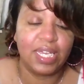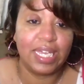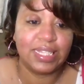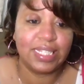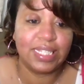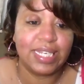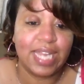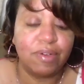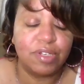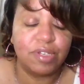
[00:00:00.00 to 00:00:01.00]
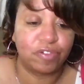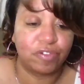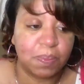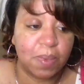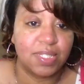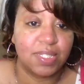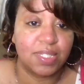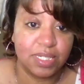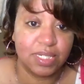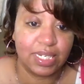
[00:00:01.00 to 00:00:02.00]
then now it's your
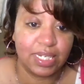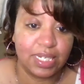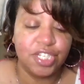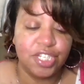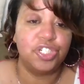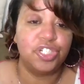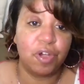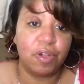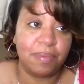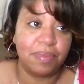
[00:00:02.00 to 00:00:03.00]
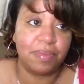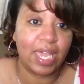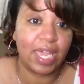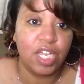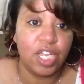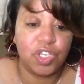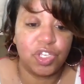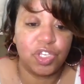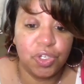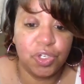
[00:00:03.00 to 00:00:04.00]
responsibility to show him that
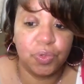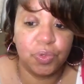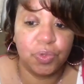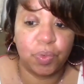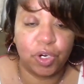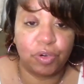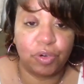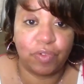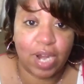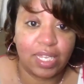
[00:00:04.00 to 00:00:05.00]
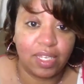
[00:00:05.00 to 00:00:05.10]
you were ready.